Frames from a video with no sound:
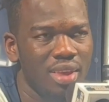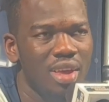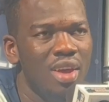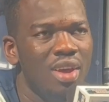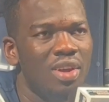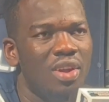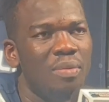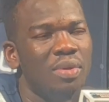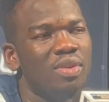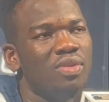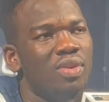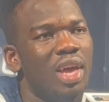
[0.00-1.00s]
You know what I
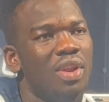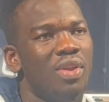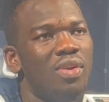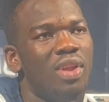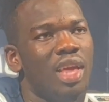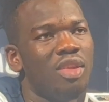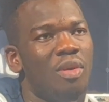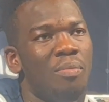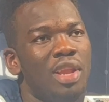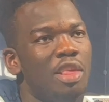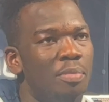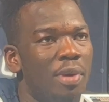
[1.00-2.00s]
mean? So I know like
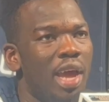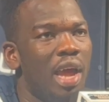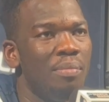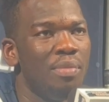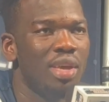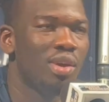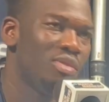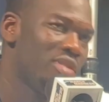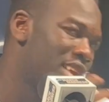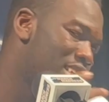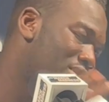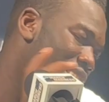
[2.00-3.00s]
somebody's behind me who's
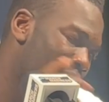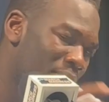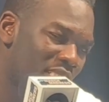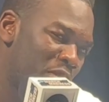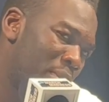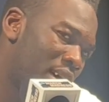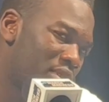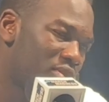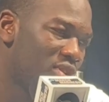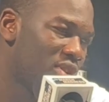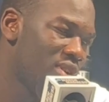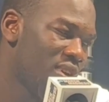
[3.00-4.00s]
ready to take my spot.
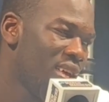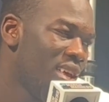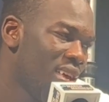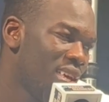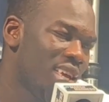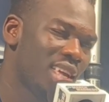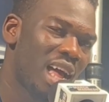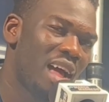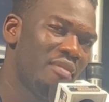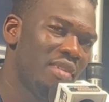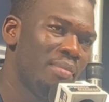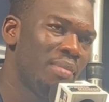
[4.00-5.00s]
So yeah,
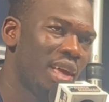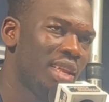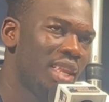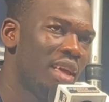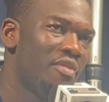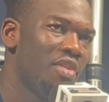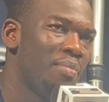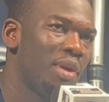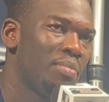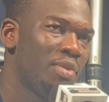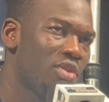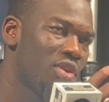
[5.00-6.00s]
having like definitely
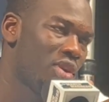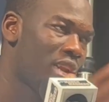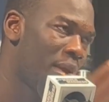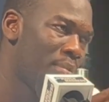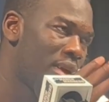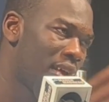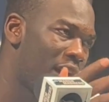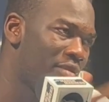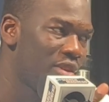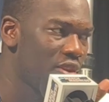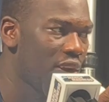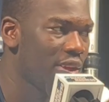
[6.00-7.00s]
make me sure like
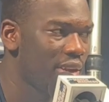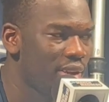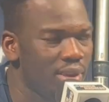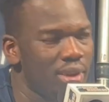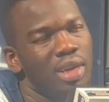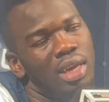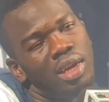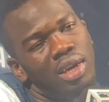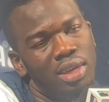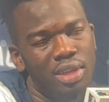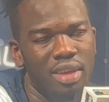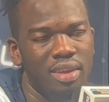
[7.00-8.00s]
having done
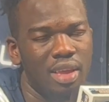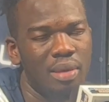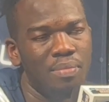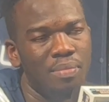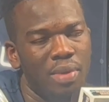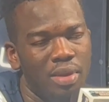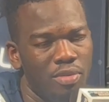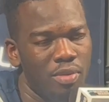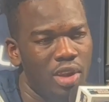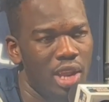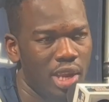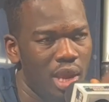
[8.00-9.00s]
uh, this team make
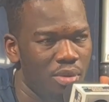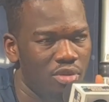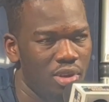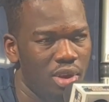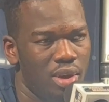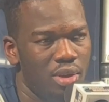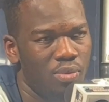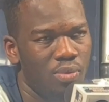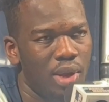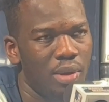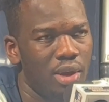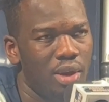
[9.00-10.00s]
sure like I was in a
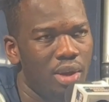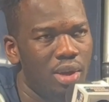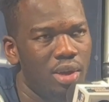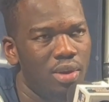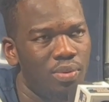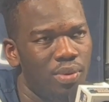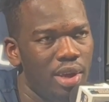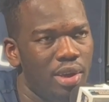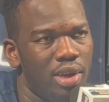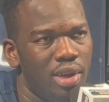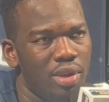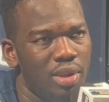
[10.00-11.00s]
right uh, right
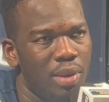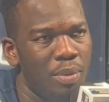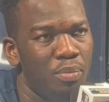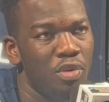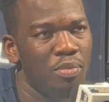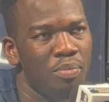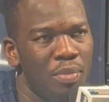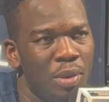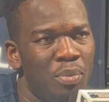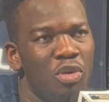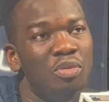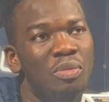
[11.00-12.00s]
uh, push it
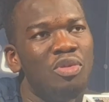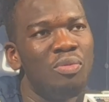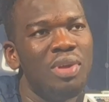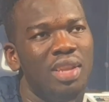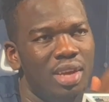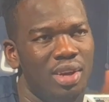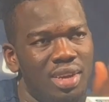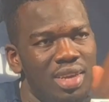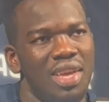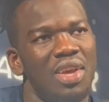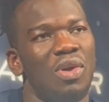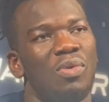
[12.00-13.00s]
pushed me to be in a
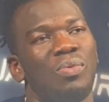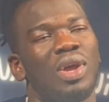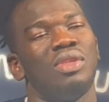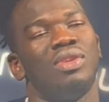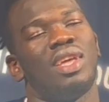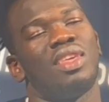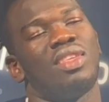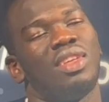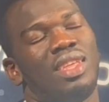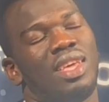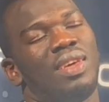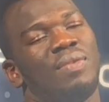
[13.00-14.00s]
right direction.
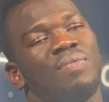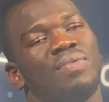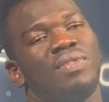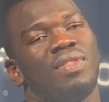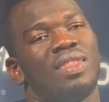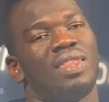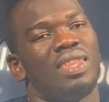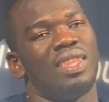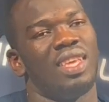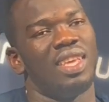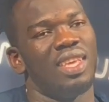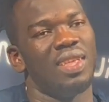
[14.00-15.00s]
Yeah. Can
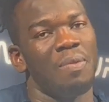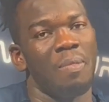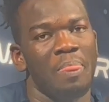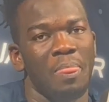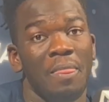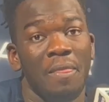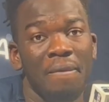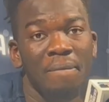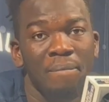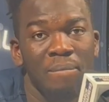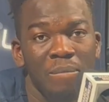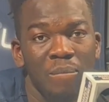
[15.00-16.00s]
you talk about how he's
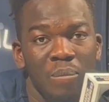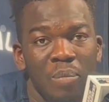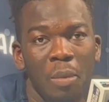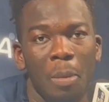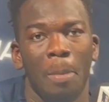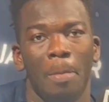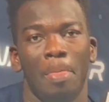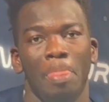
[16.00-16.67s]
made you a better? Oh, I'm sorry.